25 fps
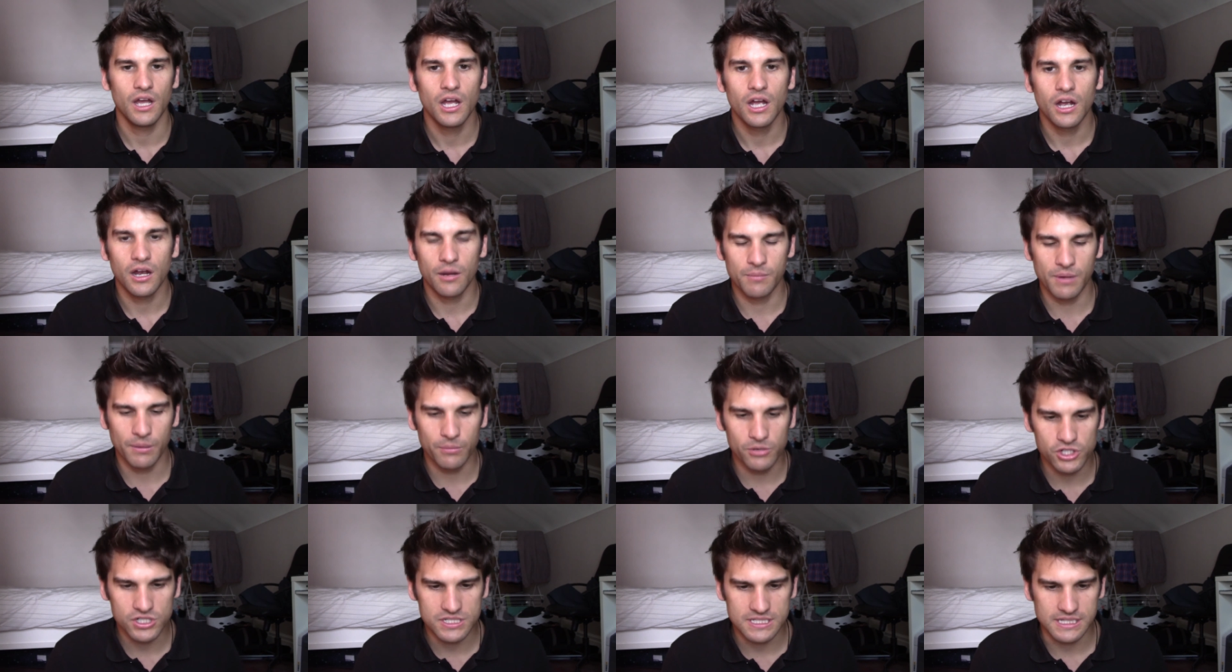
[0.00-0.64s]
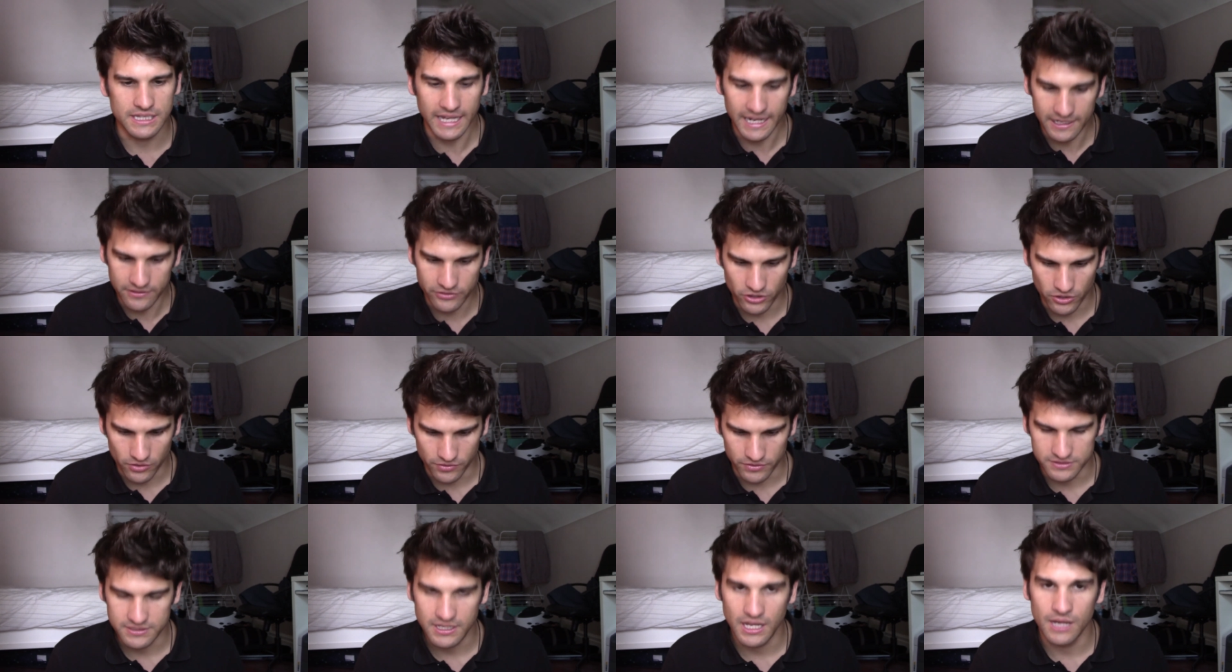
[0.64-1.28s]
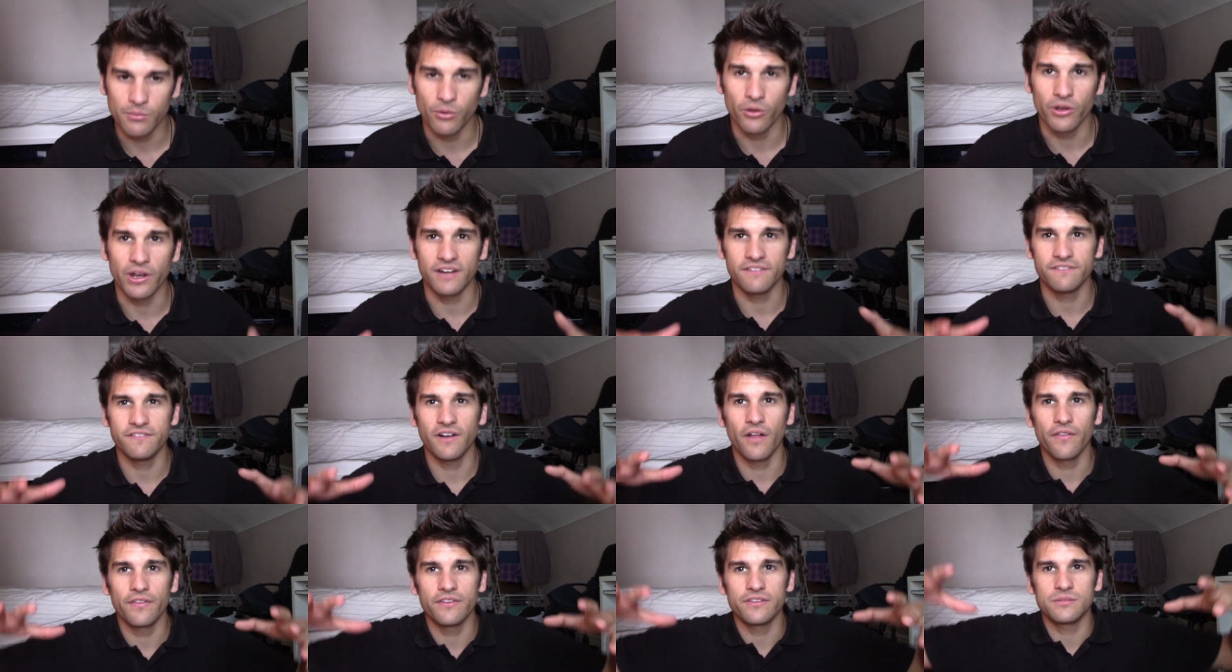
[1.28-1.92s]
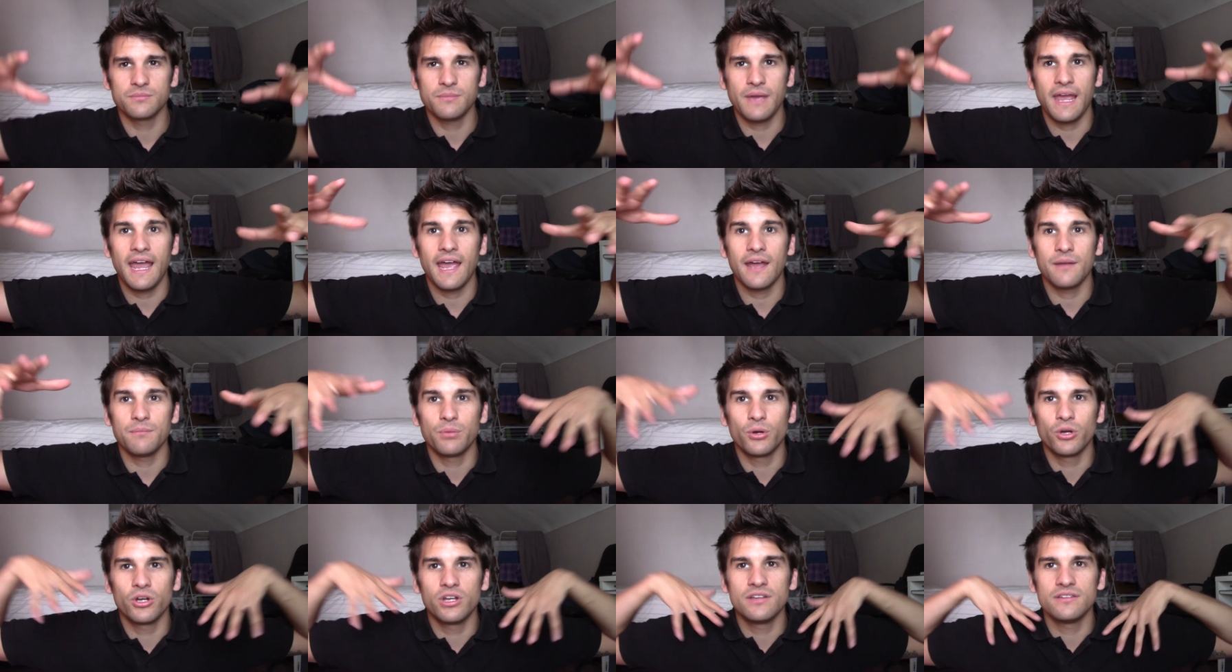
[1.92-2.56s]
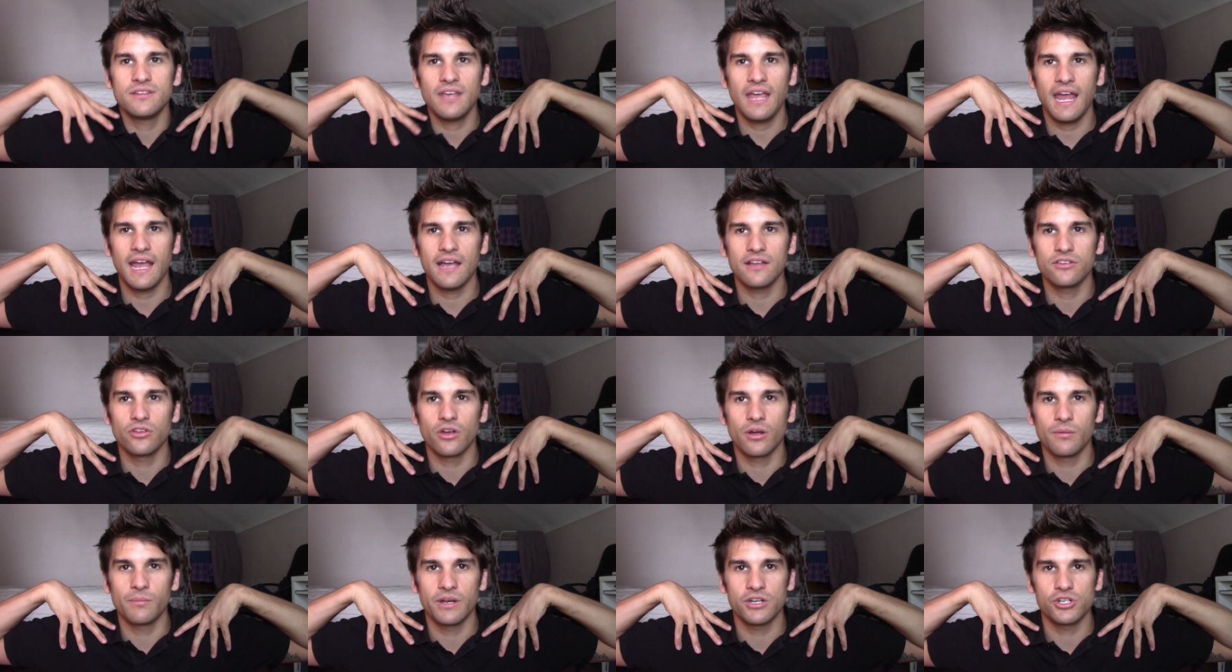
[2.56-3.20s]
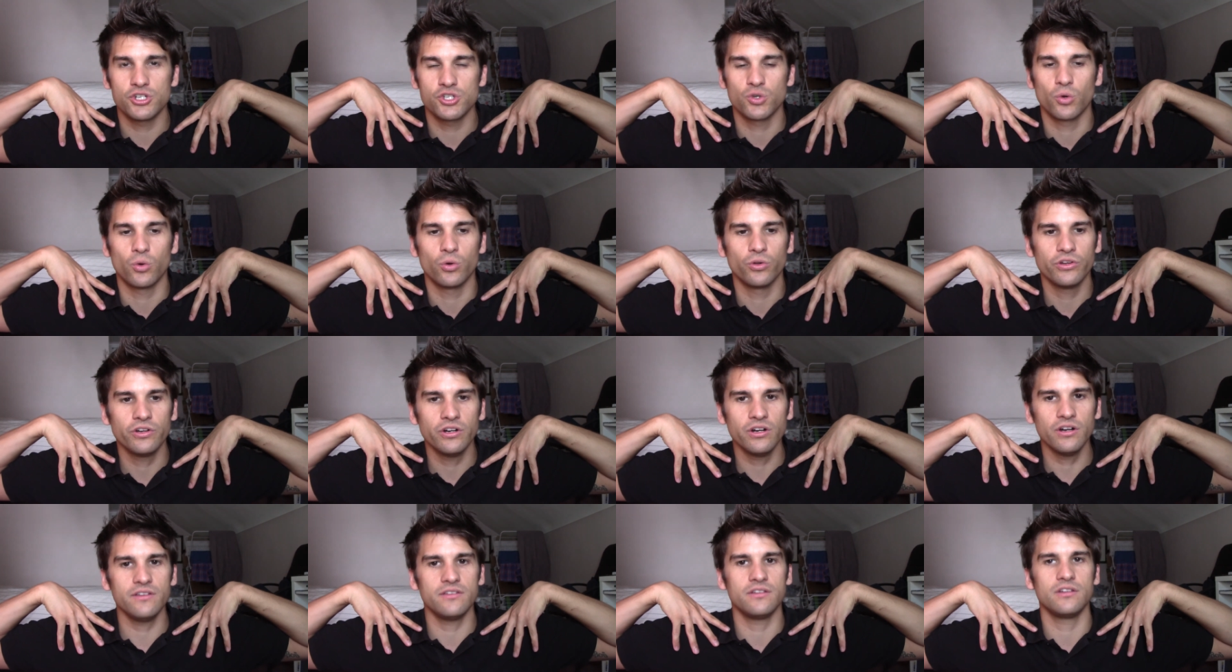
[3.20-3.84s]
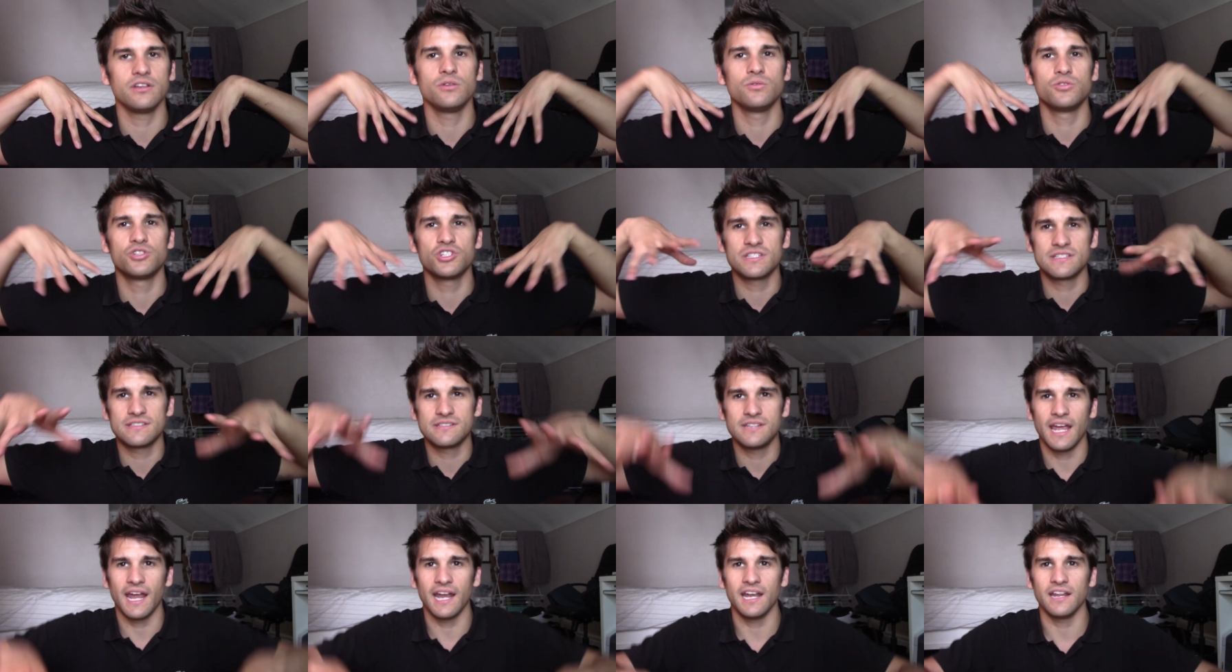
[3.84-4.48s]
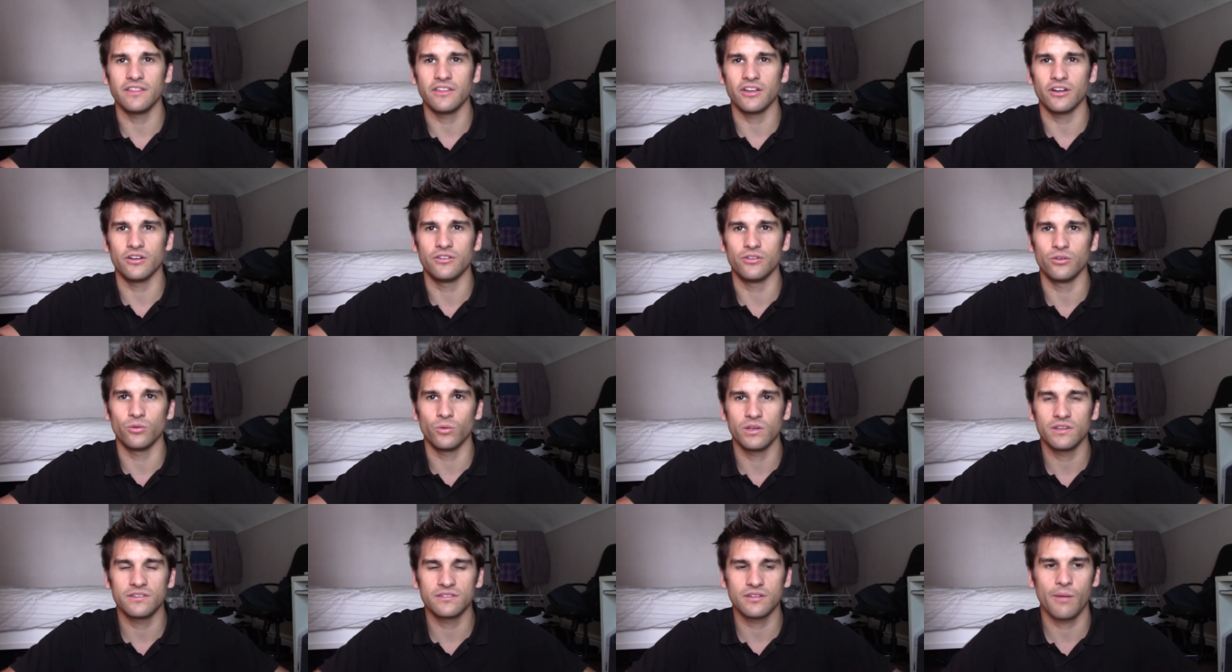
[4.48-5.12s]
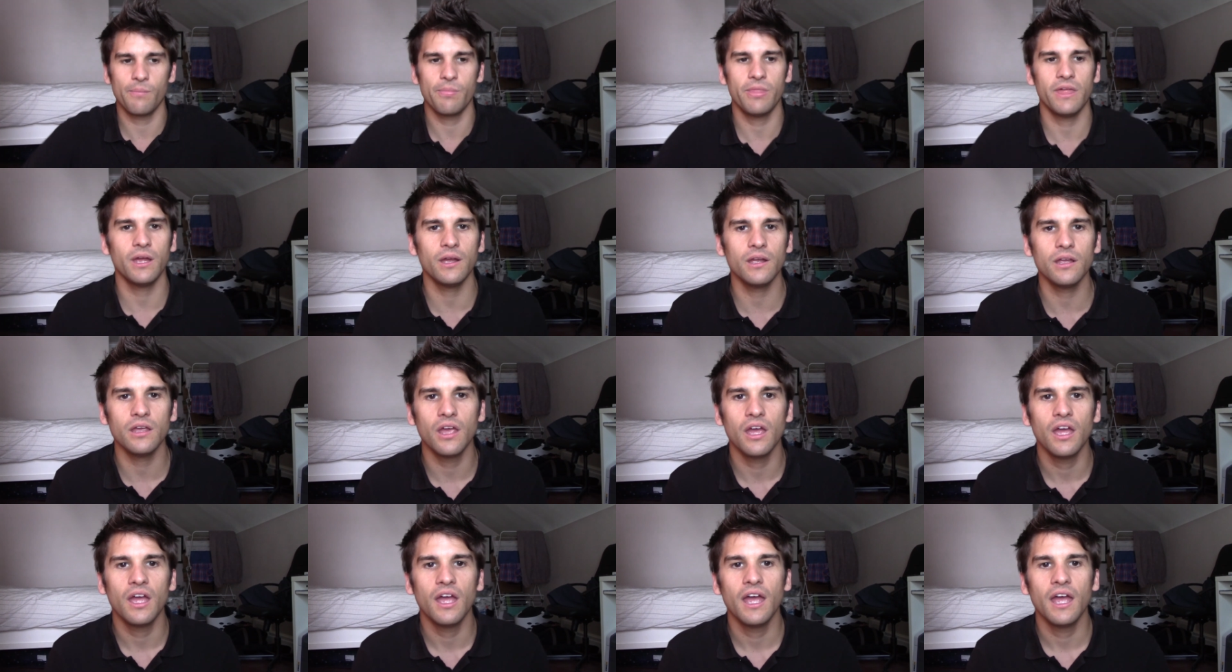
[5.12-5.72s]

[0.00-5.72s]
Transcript: remember just laying there on the table and I felt this man put his hands on my shoulders and he was just standing there doing something.